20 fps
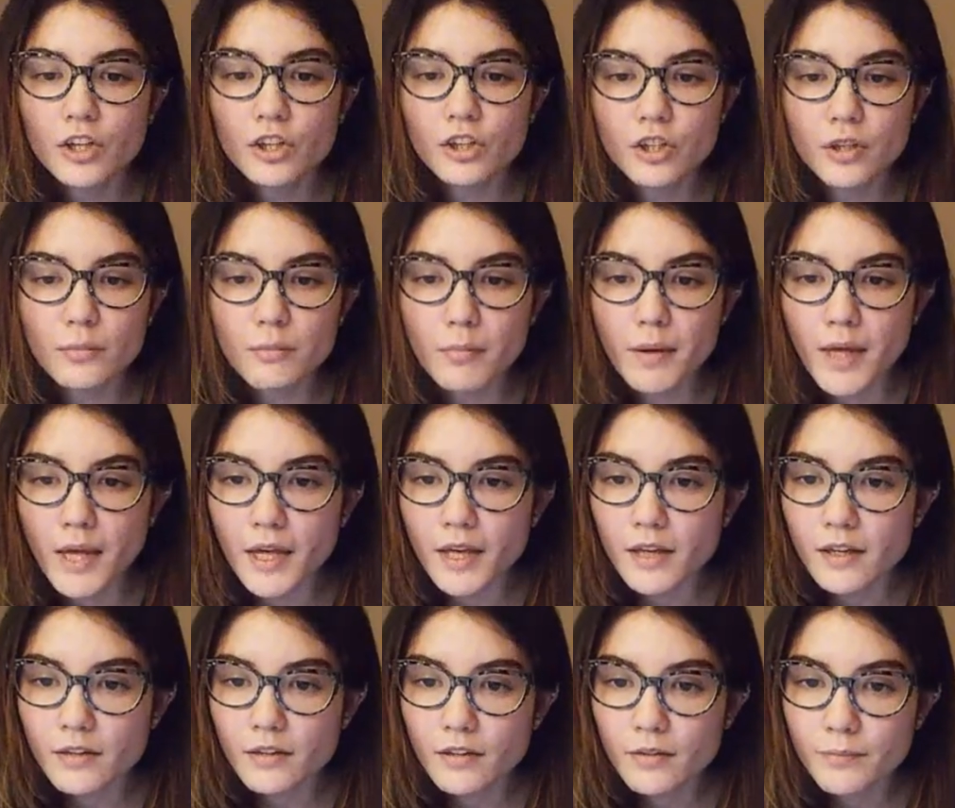You can
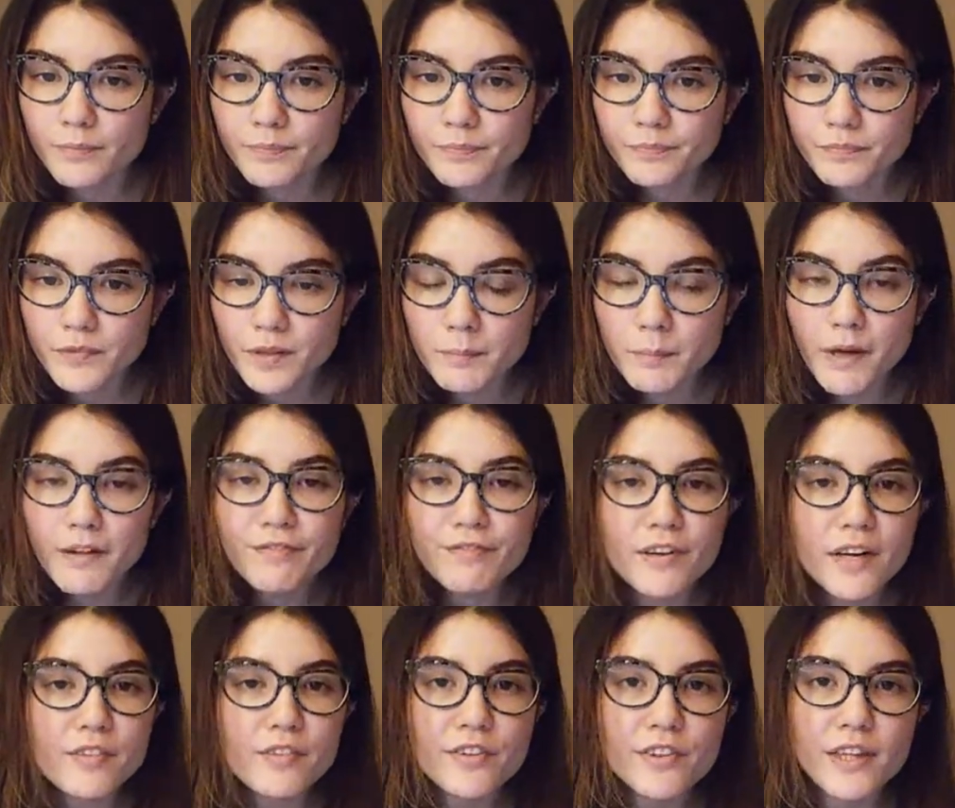make, my
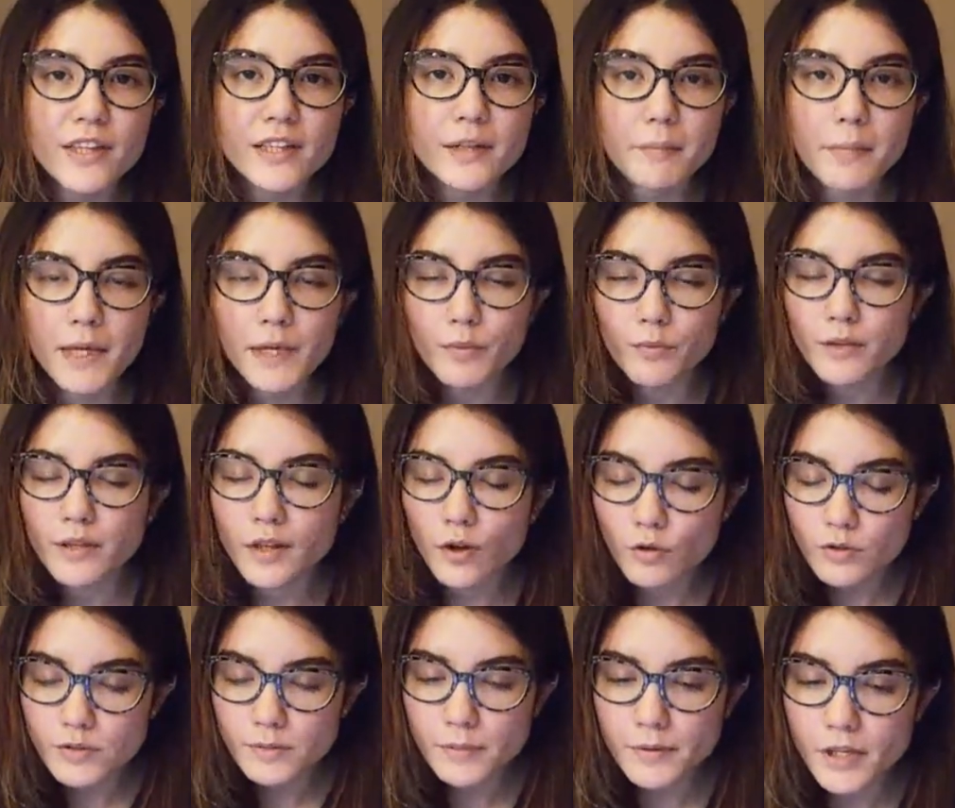favorite thing to make with
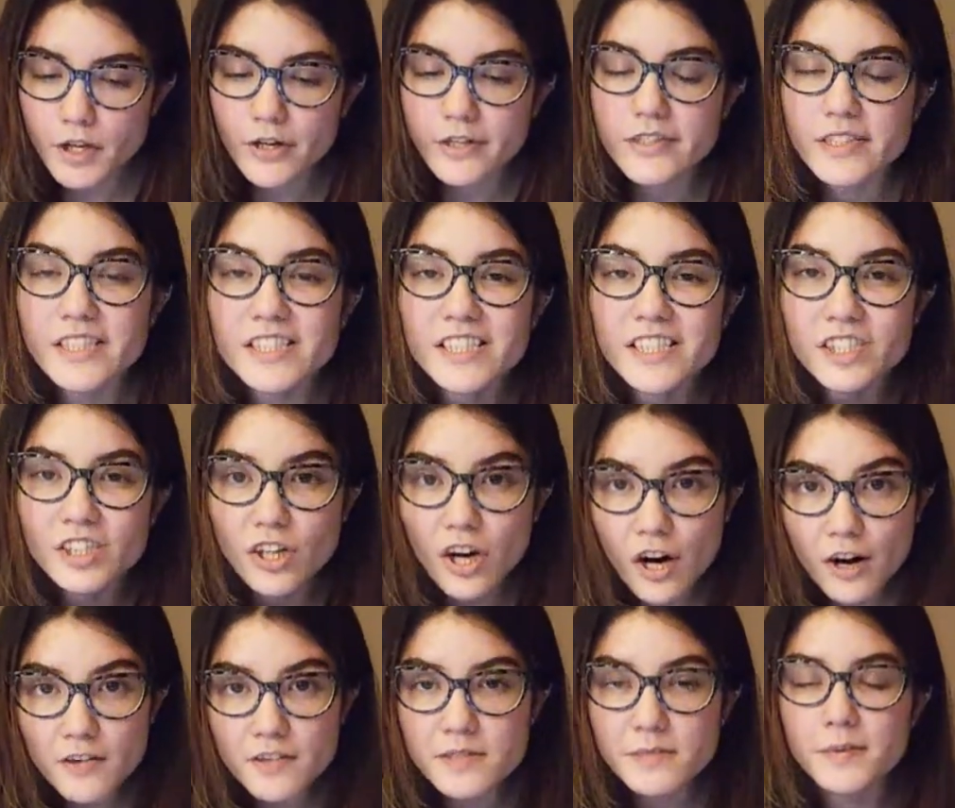homespun yarns is
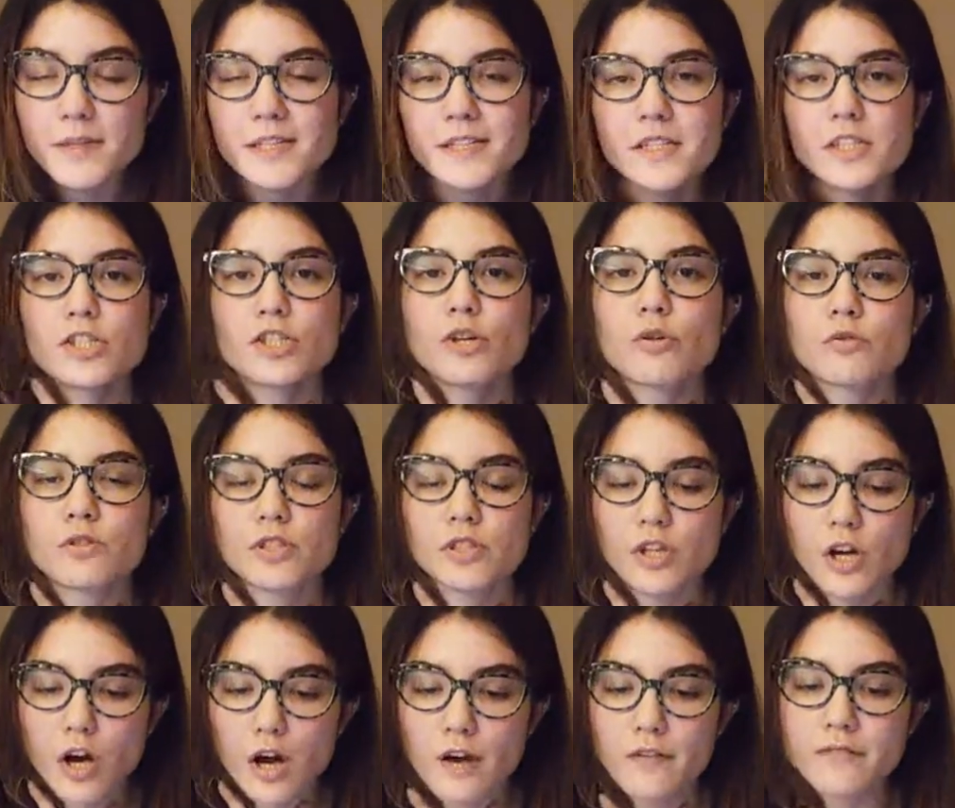scarves because they're so
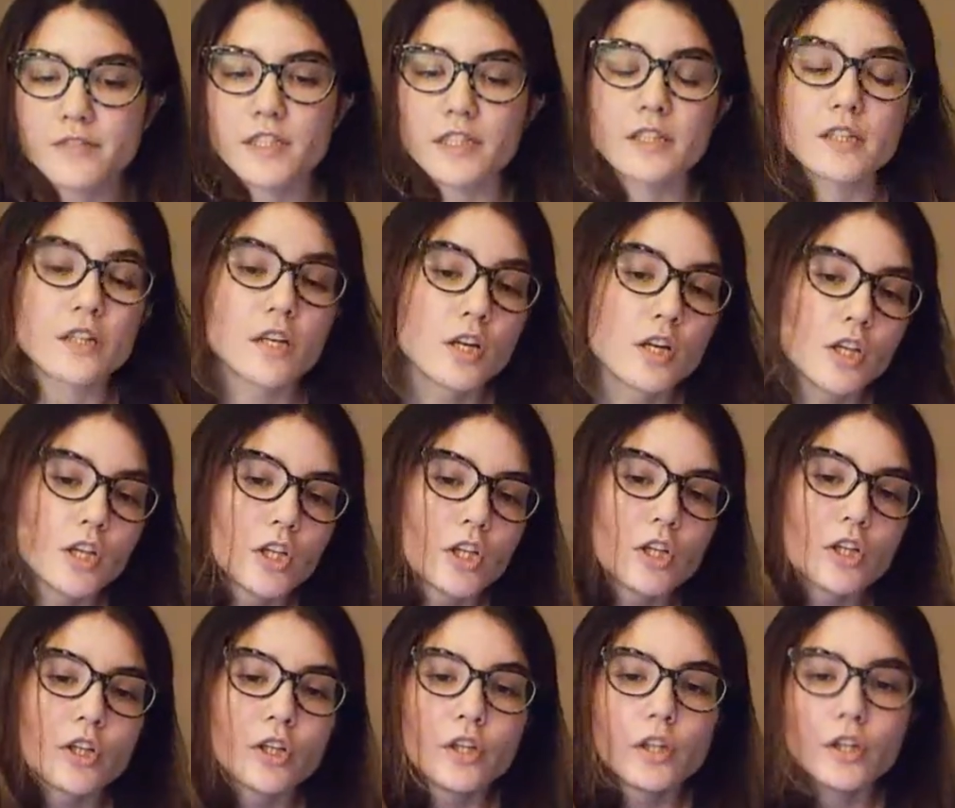soft and,
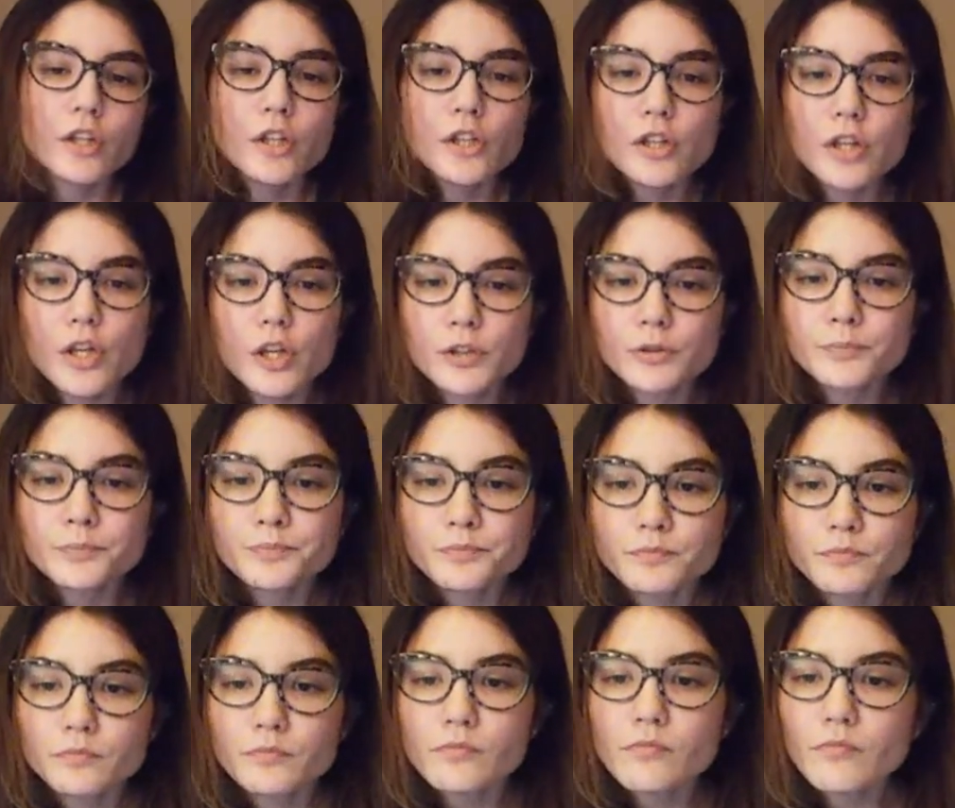you know,
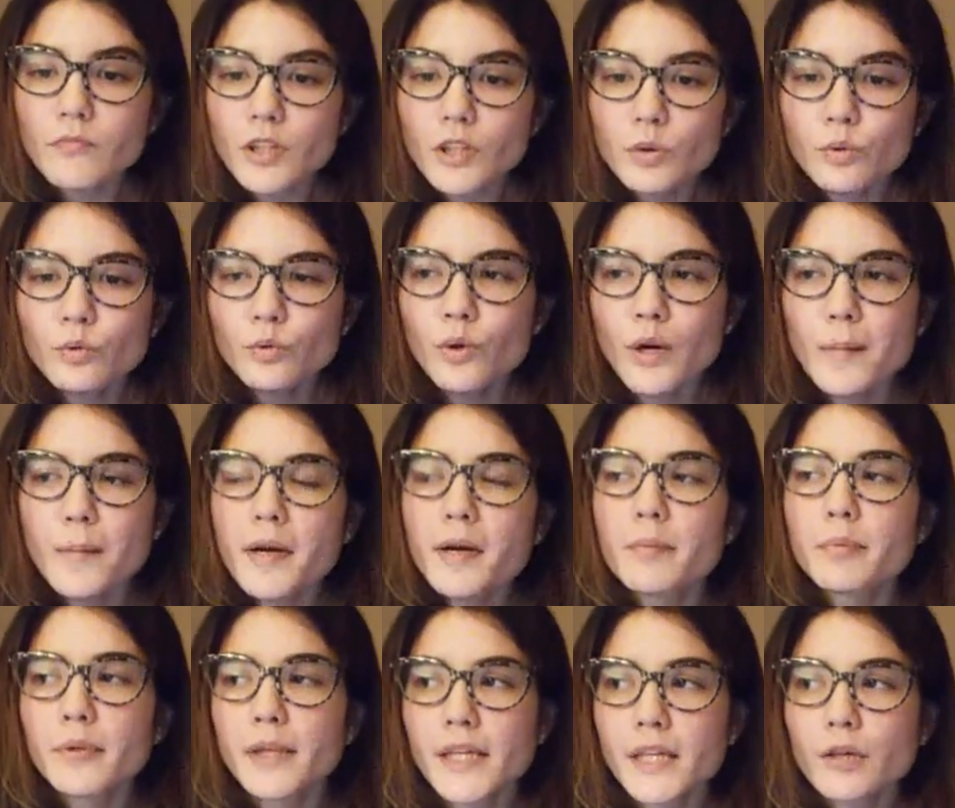ooh, I bet
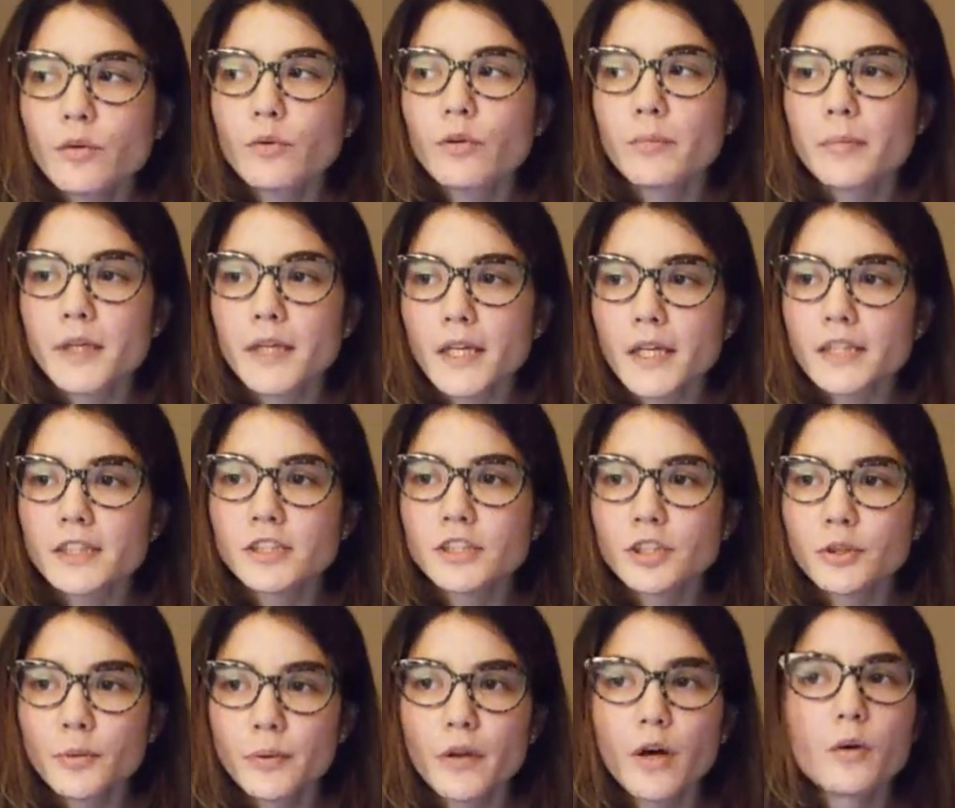a blanket would be nice
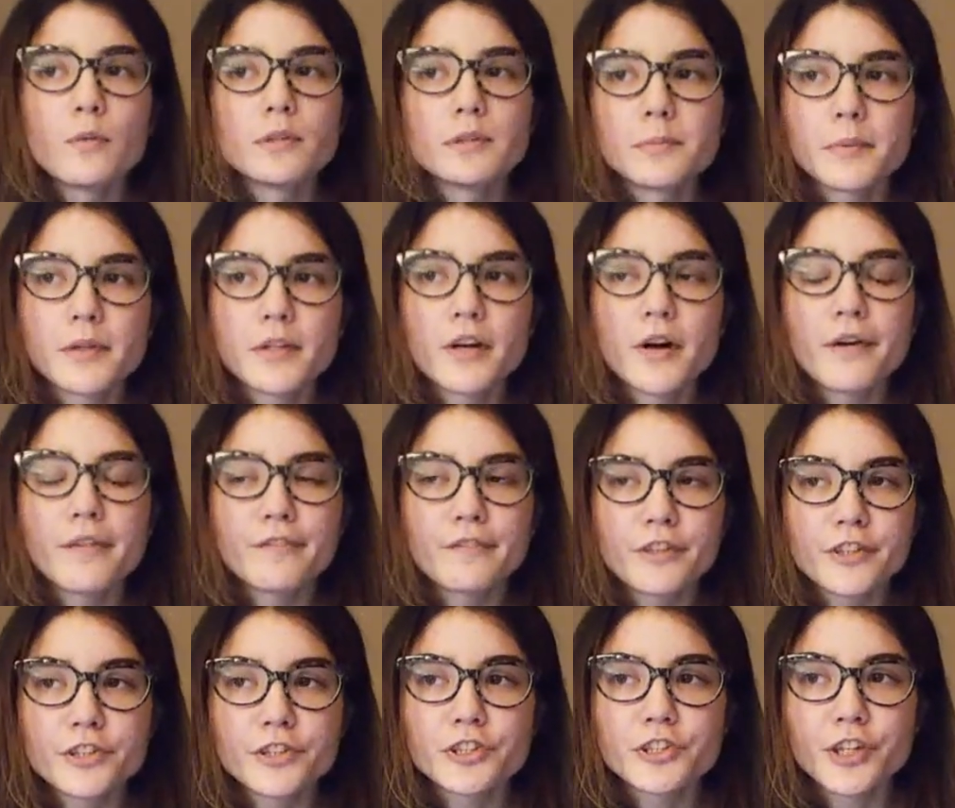too with homespun yarn
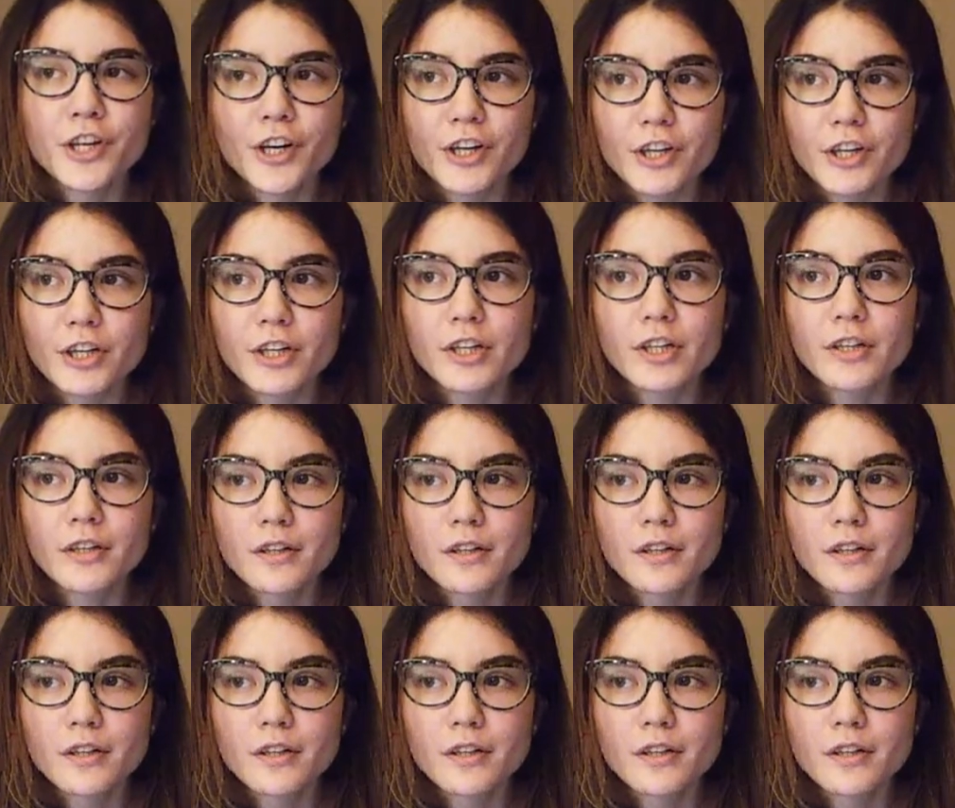for sure.